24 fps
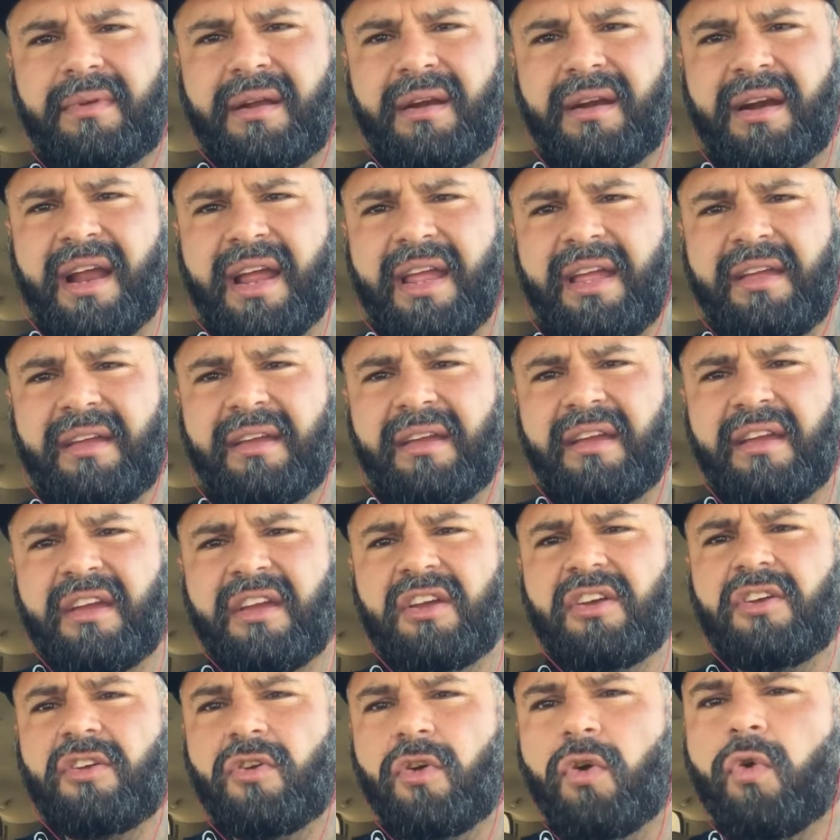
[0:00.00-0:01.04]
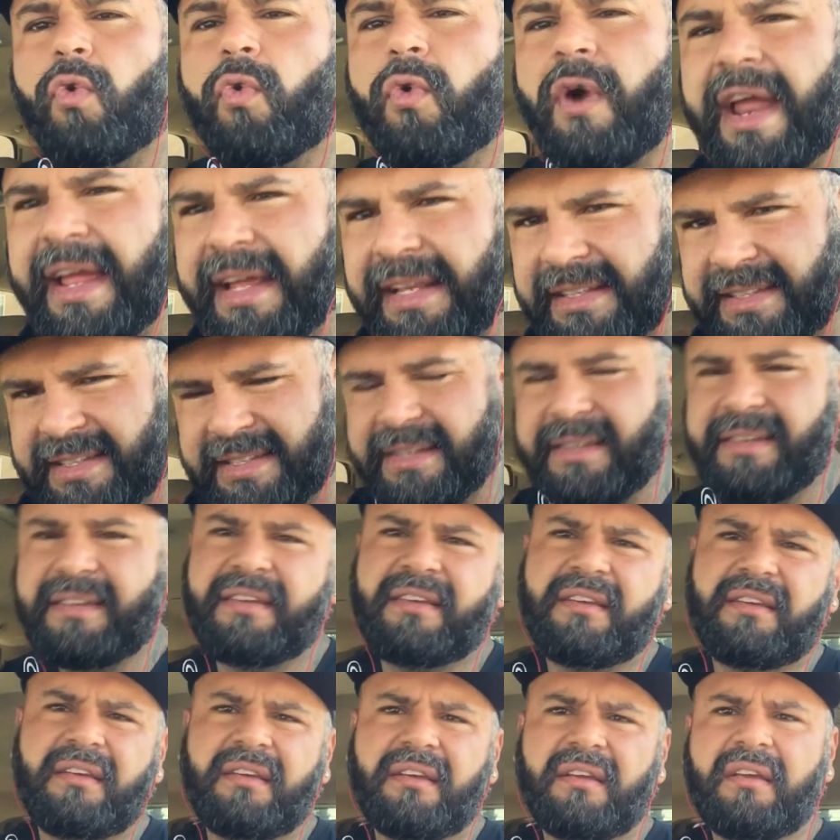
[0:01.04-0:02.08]
All right. Great.
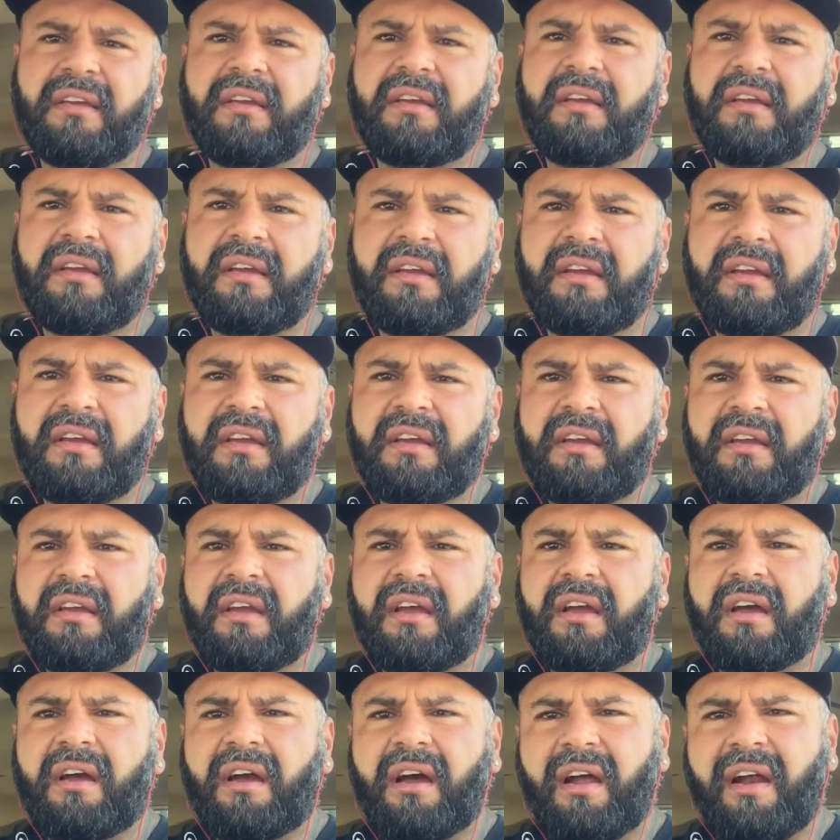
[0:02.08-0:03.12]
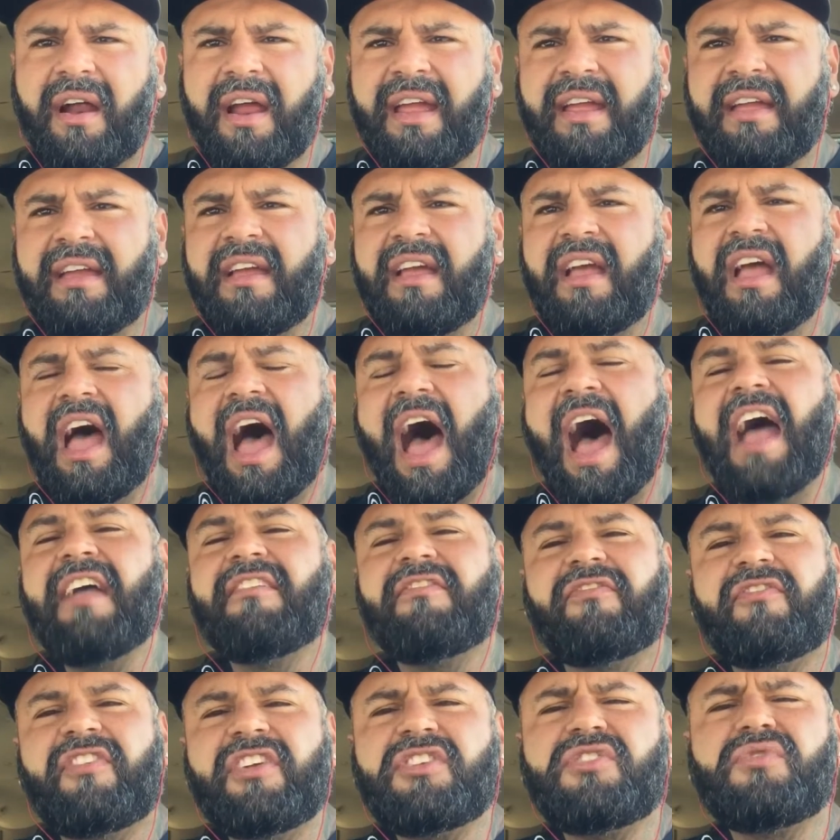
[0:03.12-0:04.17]
All right. I
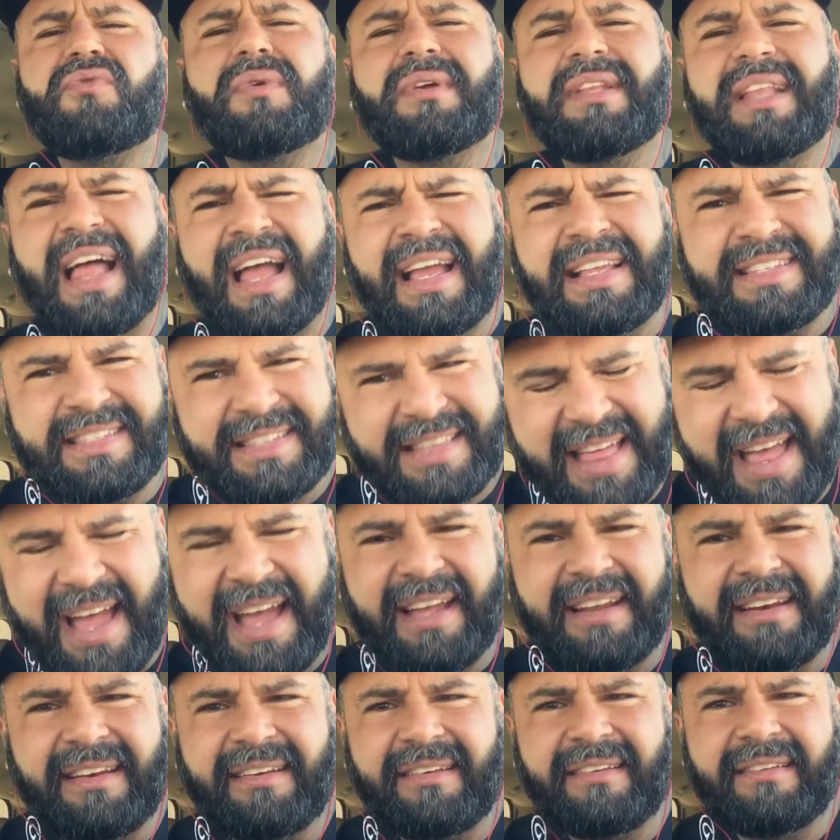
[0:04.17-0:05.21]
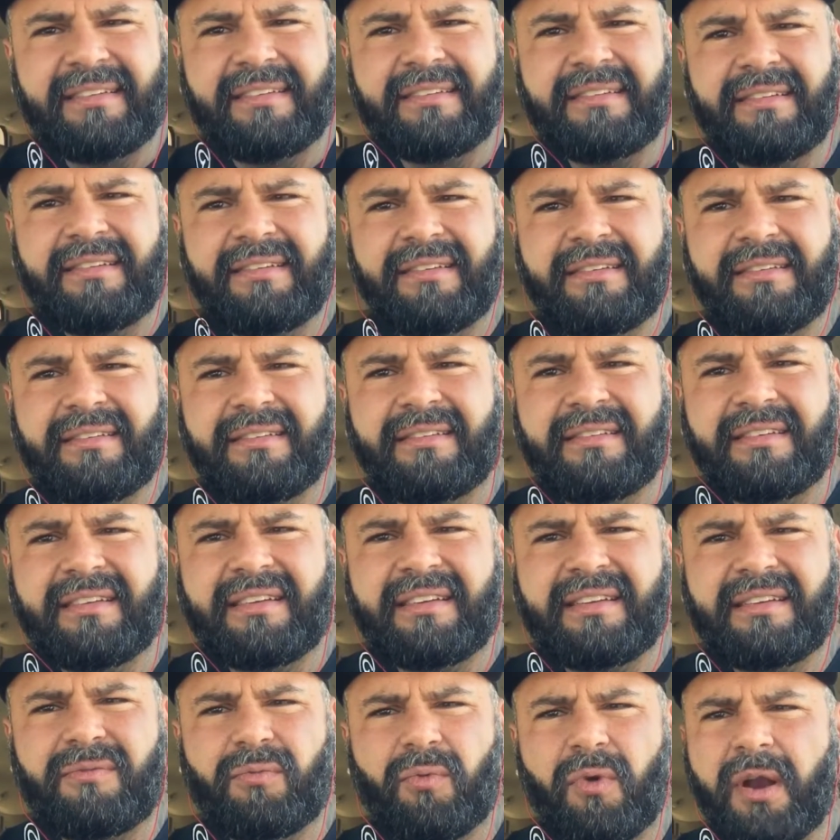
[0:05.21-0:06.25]
visualize that.
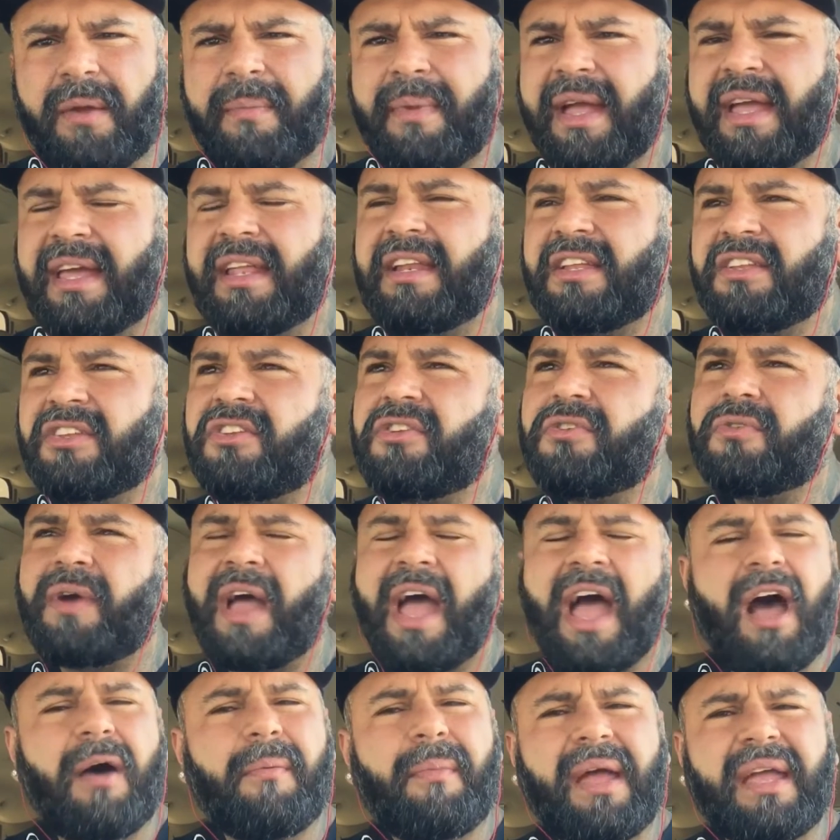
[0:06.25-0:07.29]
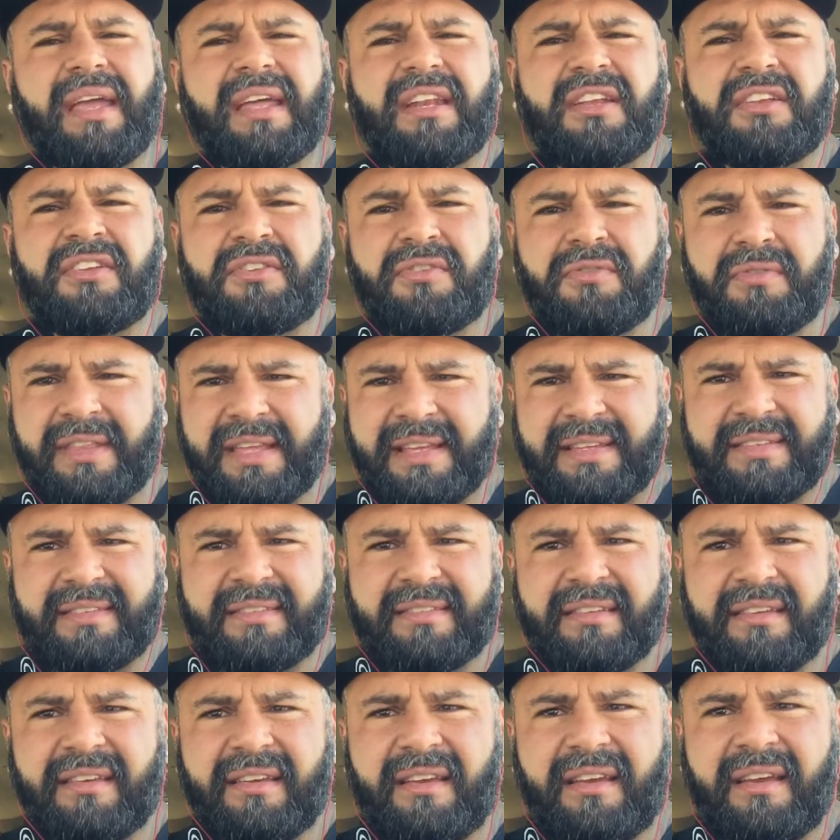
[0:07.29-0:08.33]
What am I going to do? How am I going to do
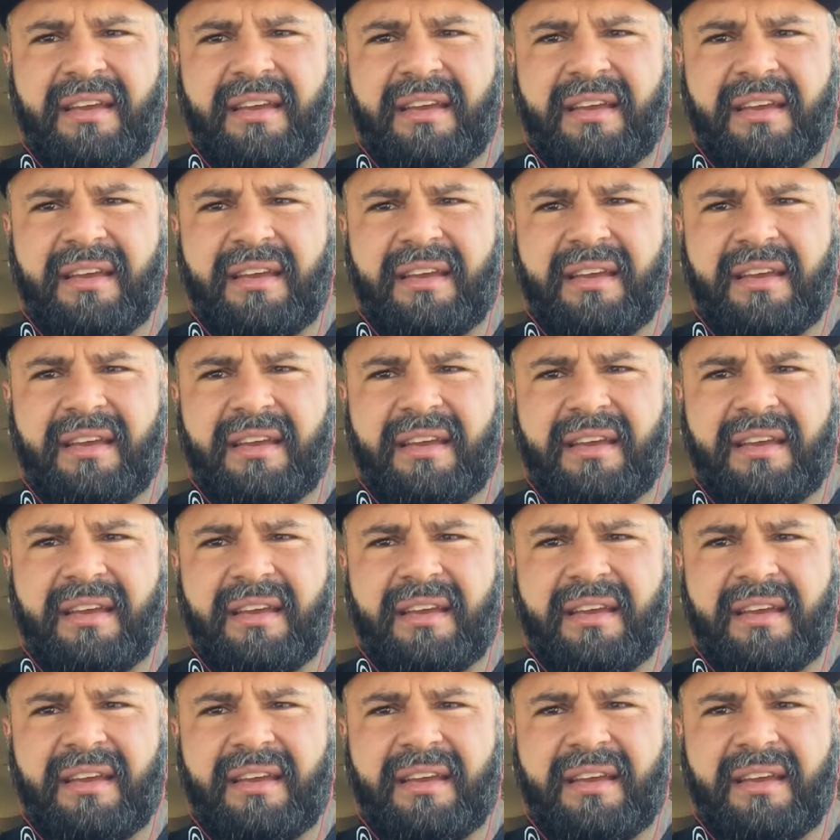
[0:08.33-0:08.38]
this?